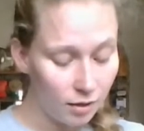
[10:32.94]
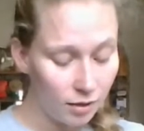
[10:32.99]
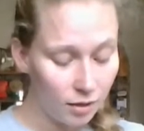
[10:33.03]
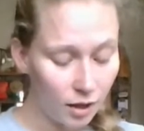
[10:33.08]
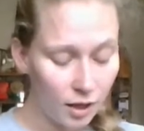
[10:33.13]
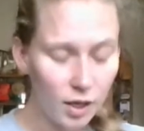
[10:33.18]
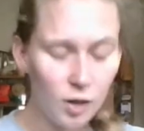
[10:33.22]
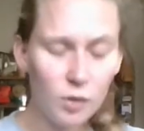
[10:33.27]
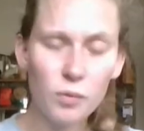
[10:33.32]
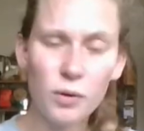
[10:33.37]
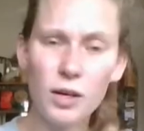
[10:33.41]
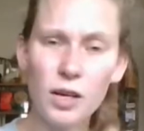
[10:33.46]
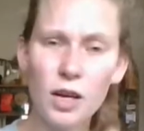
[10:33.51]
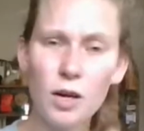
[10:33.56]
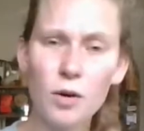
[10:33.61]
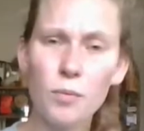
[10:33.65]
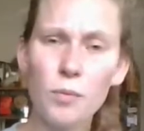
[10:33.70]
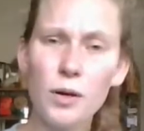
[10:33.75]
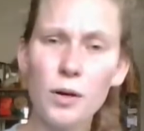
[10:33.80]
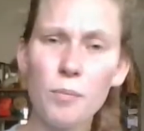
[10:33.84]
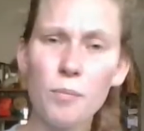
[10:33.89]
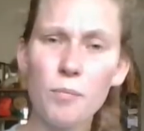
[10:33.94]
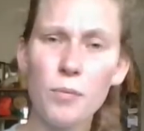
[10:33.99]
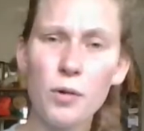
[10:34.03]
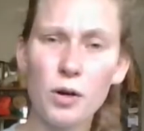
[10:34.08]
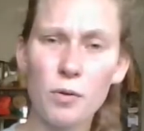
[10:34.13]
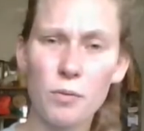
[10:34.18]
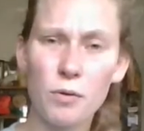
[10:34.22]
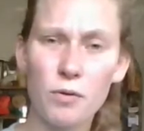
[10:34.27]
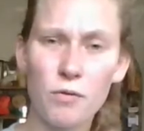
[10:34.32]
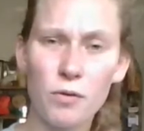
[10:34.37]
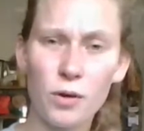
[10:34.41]
"Thought you wouldn't open a
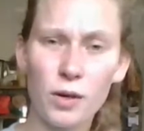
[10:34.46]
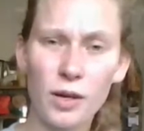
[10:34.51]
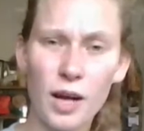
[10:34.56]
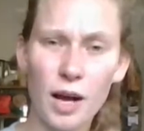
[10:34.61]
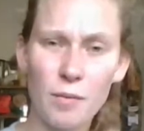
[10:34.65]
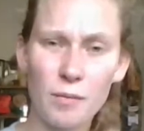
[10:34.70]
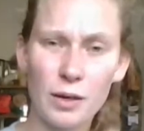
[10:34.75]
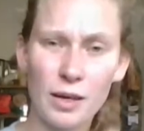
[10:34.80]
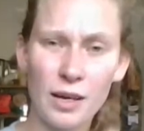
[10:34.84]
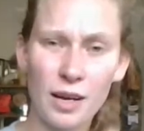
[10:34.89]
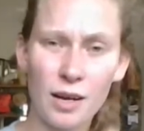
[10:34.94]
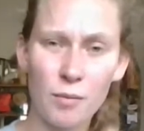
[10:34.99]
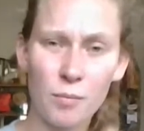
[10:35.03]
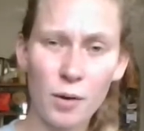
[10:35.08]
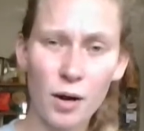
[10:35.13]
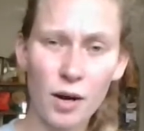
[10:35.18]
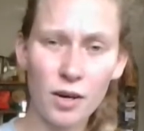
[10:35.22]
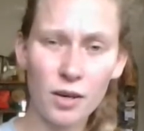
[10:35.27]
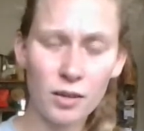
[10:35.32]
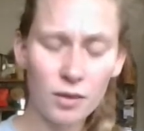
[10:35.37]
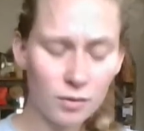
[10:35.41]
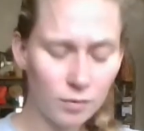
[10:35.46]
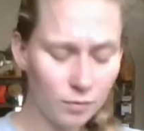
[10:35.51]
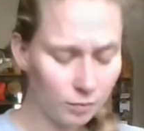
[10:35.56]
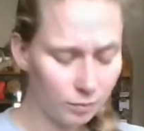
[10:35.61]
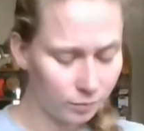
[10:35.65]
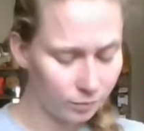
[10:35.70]
book before coming, eh, Potter?"